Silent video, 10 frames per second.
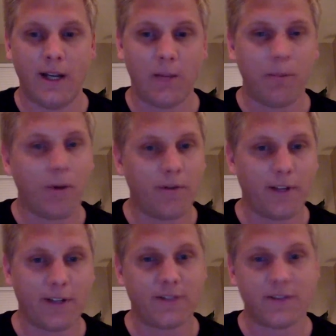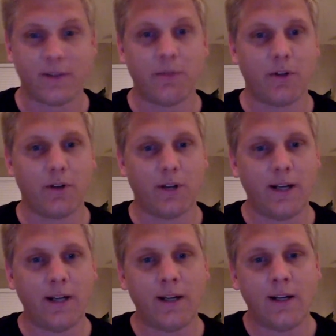imperfect to some
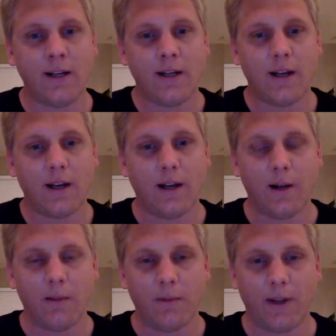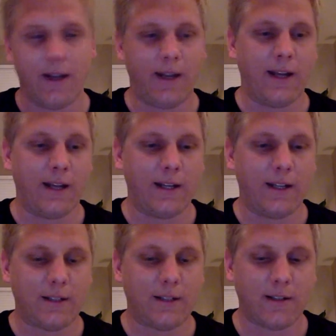degree.
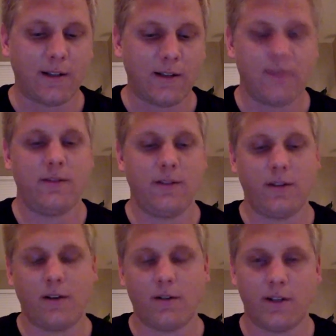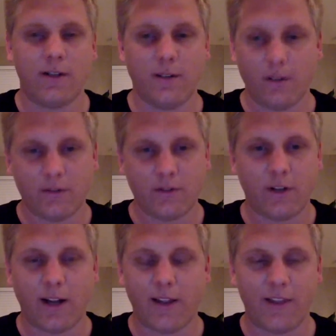And you know,
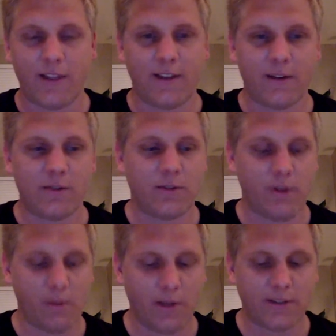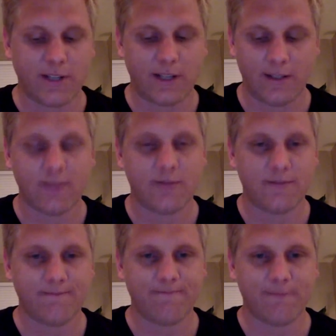so I think that was really well said.
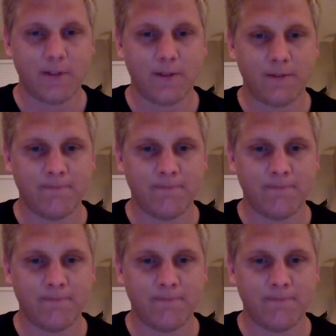So